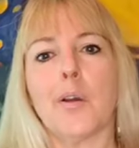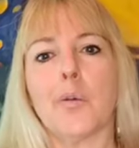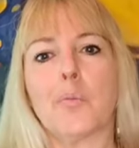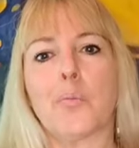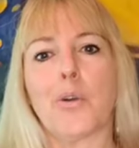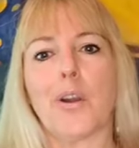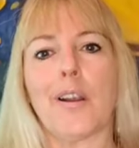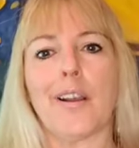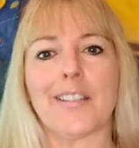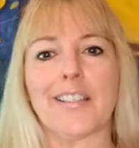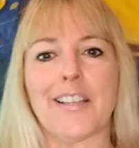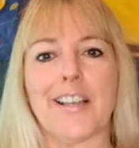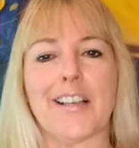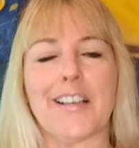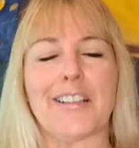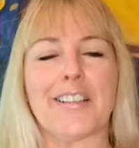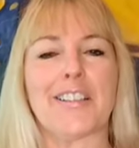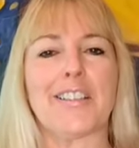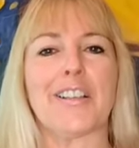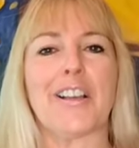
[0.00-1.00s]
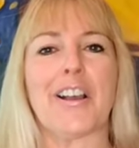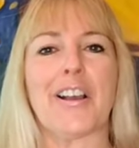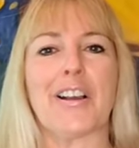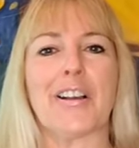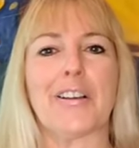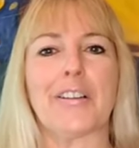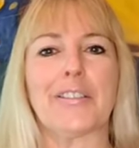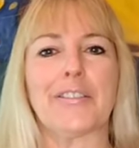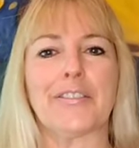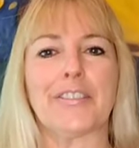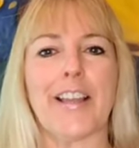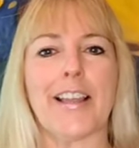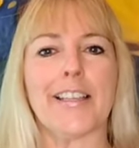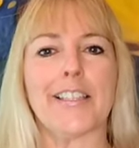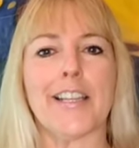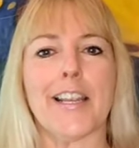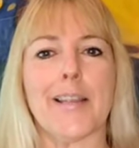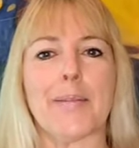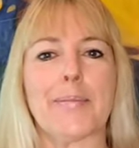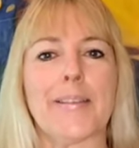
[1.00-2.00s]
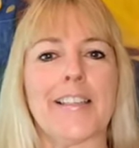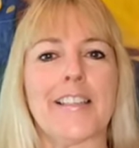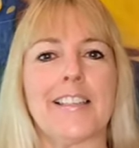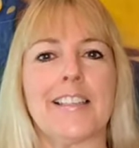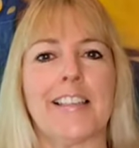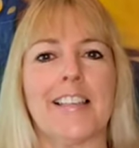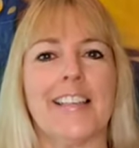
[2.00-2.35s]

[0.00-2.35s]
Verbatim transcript: process of hey Jamie,